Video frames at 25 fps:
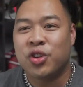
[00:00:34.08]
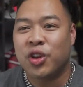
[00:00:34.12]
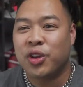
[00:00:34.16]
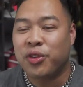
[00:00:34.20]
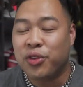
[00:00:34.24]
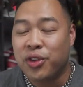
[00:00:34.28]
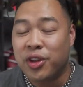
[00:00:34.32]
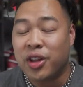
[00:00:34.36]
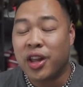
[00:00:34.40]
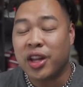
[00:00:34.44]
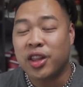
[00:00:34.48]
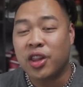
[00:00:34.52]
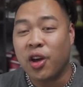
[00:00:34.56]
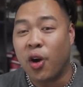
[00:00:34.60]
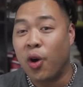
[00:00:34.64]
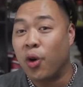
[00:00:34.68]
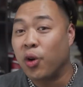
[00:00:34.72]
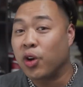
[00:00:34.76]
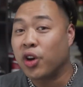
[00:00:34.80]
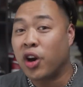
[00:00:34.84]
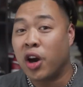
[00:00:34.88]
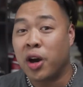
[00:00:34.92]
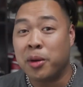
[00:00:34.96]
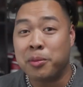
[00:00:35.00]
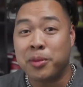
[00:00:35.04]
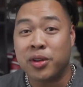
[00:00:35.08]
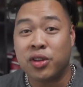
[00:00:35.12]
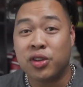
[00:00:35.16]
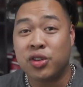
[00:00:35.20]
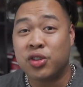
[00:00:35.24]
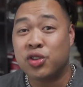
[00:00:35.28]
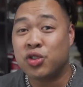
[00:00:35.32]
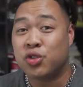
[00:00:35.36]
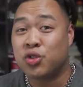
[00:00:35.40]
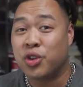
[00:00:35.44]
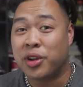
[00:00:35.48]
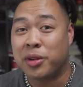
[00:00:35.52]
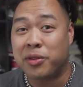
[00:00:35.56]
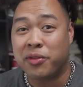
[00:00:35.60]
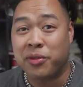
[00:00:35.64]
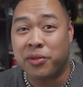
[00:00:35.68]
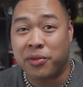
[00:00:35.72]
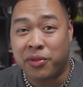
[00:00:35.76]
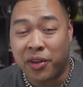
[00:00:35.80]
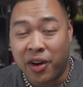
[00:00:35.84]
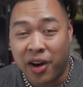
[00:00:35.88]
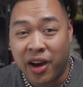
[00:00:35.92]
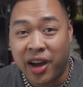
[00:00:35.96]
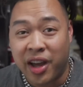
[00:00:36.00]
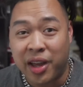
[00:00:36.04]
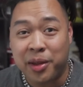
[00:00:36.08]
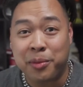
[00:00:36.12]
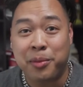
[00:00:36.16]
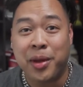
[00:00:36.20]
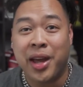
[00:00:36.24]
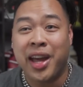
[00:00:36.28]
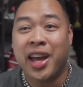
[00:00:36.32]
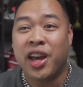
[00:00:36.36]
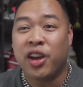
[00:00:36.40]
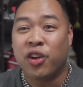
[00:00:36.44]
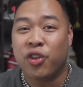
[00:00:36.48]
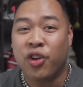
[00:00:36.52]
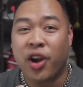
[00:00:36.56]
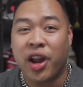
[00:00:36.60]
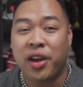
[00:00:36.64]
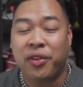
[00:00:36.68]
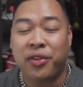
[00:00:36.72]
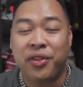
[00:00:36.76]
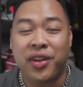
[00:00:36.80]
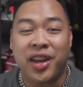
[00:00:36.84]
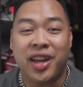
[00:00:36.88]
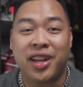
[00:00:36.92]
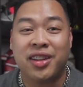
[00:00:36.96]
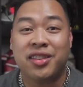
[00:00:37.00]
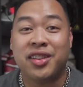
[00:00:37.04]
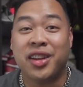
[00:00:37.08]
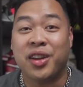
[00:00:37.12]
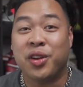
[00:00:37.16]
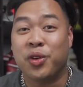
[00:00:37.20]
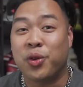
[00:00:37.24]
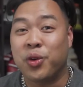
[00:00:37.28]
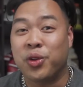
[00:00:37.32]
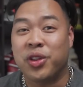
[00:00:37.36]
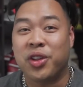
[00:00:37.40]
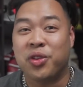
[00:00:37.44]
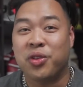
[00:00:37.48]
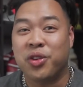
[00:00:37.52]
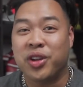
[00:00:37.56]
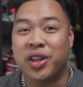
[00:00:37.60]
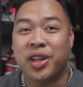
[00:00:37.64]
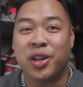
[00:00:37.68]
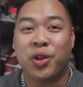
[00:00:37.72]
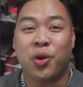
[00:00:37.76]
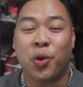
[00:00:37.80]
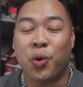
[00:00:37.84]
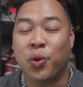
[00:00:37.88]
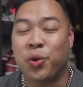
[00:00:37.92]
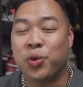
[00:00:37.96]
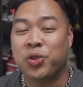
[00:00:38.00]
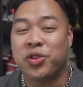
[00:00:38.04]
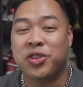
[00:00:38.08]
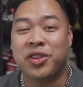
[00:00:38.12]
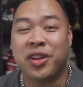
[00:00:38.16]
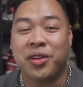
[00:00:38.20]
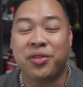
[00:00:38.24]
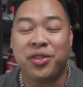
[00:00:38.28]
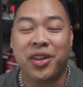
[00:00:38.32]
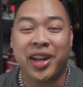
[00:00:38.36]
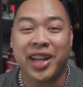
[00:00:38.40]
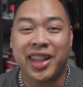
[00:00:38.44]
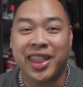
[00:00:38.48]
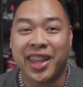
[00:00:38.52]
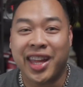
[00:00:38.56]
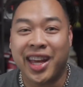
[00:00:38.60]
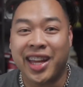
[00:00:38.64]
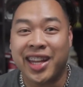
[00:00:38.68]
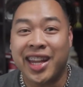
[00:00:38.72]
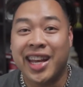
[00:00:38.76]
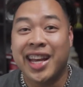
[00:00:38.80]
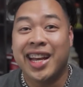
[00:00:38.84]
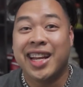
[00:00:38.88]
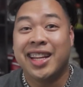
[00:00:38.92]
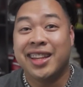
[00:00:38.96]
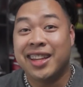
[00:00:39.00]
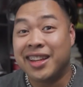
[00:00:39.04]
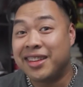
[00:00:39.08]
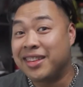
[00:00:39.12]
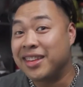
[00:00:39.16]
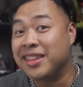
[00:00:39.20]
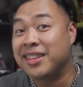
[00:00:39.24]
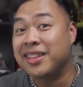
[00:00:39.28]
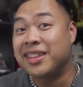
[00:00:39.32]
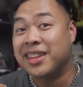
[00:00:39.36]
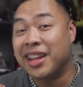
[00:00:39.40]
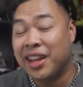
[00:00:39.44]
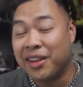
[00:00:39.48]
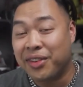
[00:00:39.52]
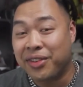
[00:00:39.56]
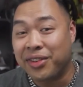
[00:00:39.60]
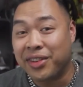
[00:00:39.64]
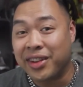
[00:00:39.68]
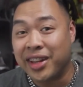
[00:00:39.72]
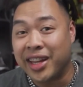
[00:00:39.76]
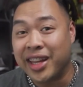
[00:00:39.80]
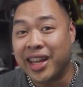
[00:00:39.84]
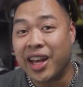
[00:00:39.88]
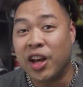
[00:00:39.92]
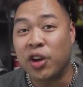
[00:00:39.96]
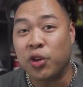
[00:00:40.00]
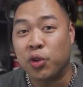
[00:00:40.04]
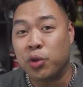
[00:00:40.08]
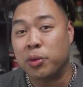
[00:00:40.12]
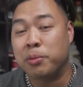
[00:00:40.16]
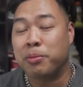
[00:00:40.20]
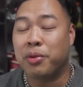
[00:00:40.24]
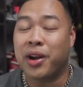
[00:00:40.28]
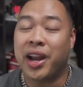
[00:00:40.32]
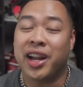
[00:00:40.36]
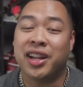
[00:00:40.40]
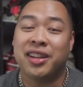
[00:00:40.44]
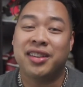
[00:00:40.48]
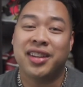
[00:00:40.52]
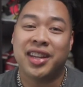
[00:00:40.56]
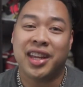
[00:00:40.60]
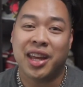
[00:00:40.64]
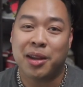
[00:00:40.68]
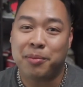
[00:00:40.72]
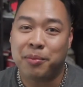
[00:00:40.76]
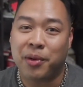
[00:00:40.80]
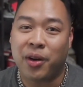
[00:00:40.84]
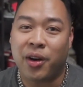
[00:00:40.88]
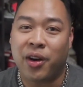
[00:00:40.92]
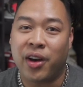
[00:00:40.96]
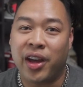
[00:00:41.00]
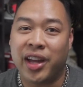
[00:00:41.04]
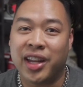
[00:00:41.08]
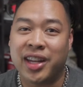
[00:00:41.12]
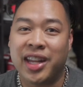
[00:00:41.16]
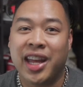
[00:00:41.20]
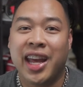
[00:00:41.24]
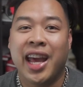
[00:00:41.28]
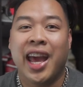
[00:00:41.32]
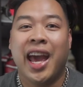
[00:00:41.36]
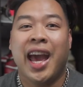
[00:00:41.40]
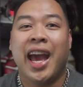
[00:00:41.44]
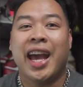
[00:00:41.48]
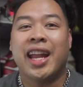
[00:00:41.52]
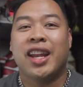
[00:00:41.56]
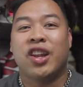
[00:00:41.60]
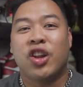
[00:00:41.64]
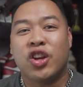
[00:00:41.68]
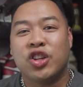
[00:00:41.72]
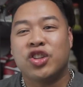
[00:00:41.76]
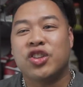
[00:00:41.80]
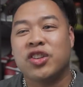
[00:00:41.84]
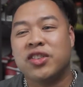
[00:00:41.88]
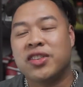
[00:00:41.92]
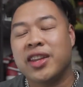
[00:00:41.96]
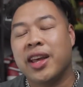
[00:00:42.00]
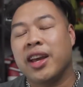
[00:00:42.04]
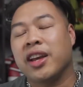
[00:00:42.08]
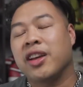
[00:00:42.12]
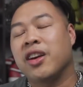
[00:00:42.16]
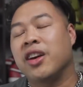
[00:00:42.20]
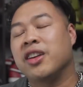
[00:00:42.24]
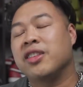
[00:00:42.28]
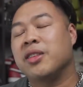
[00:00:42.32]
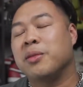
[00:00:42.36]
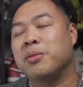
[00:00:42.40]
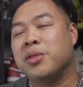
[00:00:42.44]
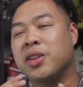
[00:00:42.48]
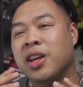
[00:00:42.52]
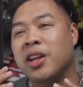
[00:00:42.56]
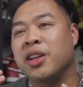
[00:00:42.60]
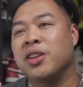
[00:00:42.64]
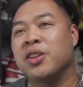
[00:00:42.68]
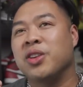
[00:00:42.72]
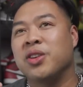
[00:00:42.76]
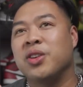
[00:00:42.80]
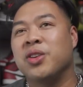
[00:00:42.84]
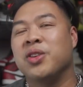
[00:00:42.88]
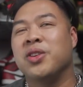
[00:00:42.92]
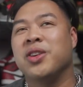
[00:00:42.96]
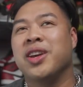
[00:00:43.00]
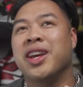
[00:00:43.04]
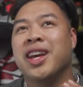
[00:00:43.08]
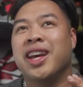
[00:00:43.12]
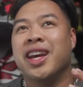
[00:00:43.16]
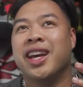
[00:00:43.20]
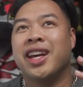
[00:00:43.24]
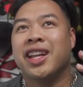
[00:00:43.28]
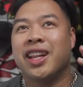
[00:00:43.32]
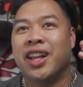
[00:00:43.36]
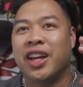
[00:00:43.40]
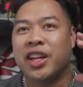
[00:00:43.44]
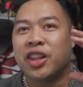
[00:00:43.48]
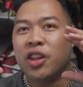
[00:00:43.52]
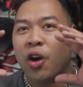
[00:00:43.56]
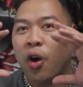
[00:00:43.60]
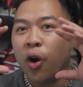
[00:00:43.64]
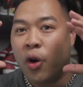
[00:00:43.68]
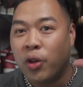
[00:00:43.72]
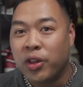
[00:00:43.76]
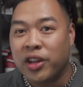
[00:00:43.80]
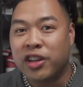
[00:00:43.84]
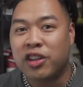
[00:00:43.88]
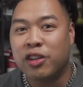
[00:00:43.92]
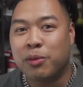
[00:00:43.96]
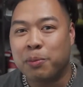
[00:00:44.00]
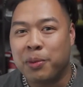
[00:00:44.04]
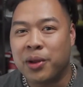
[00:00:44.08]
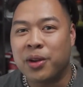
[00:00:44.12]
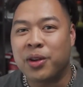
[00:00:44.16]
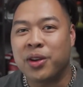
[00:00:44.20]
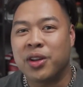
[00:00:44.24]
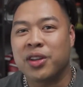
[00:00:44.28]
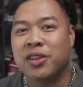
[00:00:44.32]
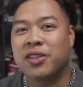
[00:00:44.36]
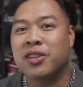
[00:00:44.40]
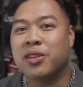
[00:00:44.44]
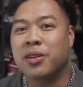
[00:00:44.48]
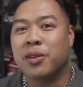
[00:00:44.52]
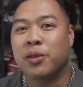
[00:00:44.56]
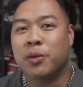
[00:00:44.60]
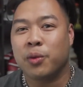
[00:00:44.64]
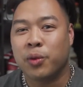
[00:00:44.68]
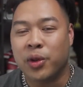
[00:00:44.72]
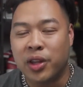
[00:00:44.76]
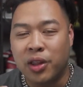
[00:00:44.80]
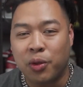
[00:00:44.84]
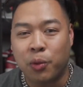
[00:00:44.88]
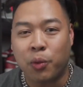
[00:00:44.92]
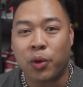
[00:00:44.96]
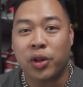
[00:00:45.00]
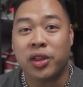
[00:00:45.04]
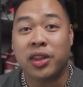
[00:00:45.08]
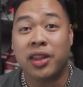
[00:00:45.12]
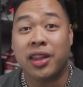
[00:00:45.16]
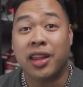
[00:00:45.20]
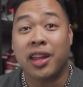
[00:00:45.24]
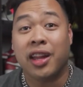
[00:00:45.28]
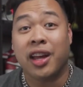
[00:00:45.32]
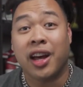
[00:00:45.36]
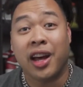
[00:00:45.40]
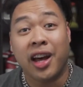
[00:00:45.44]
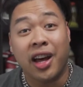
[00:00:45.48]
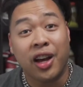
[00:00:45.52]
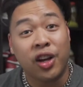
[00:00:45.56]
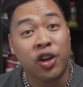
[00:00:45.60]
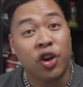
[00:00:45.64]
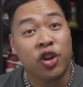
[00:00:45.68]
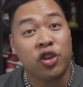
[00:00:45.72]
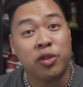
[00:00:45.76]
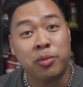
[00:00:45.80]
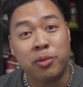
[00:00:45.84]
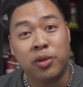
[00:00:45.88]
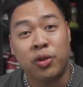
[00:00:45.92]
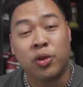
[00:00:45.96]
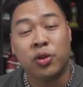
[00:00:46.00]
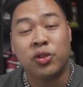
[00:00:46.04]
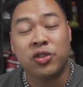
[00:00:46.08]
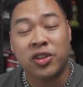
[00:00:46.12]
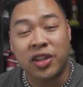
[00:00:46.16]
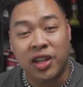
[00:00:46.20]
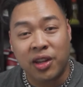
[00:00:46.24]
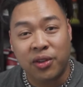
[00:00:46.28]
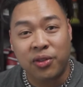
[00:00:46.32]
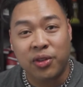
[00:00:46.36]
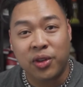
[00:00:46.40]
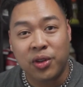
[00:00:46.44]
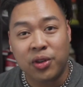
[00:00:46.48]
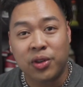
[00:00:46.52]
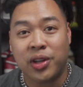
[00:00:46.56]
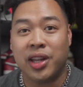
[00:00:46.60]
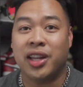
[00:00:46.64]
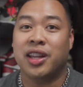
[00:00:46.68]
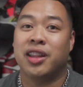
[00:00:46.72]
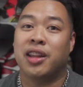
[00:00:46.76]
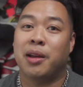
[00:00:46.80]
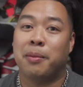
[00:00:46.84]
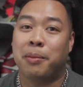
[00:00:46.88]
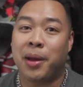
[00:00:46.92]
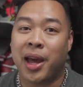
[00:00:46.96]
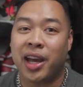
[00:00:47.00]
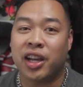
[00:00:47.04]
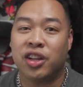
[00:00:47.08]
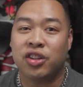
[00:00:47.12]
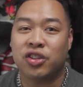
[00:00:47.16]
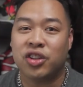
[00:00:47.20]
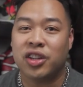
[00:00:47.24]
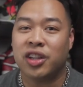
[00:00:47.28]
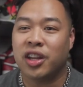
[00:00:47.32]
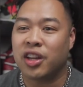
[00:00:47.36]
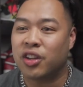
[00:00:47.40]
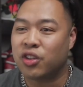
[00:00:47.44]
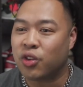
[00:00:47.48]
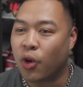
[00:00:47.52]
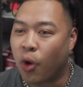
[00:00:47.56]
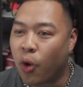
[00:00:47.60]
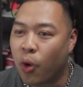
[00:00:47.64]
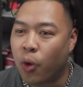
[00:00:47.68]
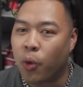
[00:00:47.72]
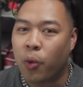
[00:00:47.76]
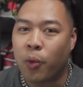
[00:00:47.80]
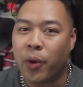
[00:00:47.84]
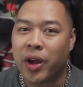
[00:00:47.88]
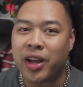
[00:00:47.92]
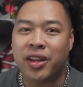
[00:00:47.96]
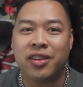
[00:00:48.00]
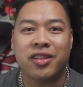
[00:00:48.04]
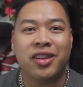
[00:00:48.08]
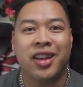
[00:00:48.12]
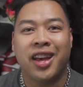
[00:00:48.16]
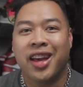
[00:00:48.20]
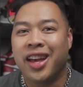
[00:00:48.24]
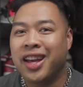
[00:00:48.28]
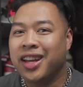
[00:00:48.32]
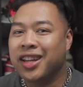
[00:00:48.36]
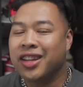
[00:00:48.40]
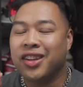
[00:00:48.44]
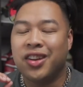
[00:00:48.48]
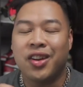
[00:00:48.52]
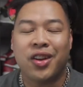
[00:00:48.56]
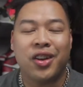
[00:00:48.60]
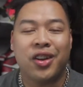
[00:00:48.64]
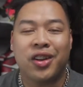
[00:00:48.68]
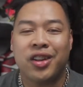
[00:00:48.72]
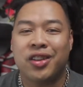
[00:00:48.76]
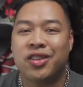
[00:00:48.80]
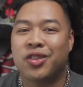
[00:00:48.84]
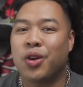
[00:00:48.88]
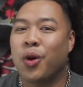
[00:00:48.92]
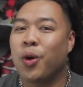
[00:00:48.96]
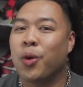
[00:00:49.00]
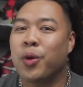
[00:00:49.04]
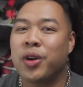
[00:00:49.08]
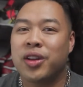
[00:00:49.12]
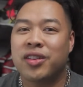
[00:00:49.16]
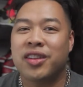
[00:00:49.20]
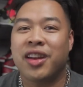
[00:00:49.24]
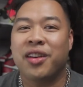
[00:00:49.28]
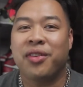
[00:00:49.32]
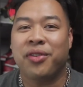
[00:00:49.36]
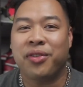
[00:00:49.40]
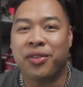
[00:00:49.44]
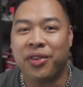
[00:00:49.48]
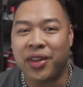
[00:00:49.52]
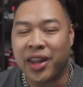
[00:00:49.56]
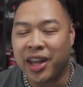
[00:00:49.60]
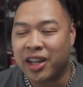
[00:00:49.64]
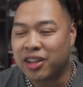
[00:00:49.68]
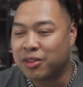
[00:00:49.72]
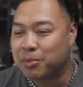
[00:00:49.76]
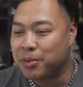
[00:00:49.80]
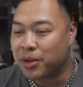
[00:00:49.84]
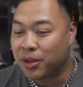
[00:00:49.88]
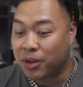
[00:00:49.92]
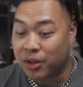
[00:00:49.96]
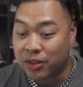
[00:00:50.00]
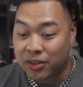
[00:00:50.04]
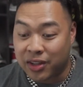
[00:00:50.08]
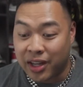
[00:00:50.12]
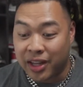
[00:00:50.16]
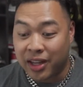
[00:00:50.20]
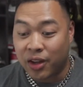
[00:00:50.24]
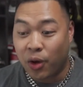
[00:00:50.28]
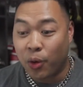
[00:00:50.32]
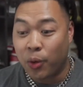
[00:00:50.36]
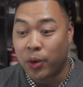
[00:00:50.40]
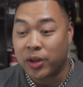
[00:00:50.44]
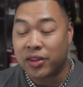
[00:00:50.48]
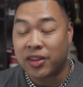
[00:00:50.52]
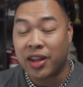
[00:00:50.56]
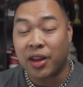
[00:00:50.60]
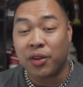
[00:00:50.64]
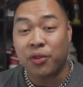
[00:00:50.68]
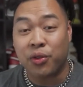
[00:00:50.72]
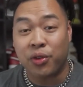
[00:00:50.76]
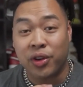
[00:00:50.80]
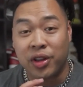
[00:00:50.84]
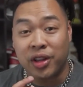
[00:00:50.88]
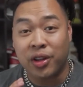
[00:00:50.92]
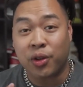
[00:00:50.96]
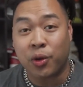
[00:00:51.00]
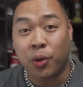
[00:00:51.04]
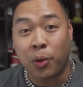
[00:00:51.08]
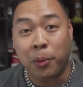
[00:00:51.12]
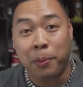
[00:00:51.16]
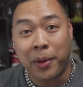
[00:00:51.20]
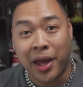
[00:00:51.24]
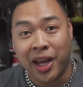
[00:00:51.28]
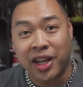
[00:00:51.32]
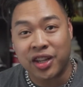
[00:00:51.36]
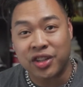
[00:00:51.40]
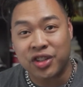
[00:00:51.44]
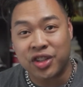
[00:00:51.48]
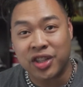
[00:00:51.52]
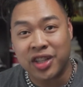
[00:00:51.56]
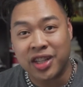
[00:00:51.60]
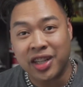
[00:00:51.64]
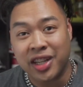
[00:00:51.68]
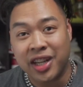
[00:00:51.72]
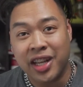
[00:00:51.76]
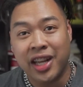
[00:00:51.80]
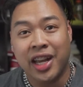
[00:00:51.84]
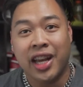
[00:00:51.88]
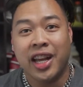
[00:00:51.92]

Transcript: if you like the whole comic strip vibe, graphics and all the really cool stuff like that, this is definitely a good brand to get behind. And not just that guys, I'm telling you, like the whole experience with what Cosmonauts give you in their packaging is always, it's always a flex, because they always have really cool packaging.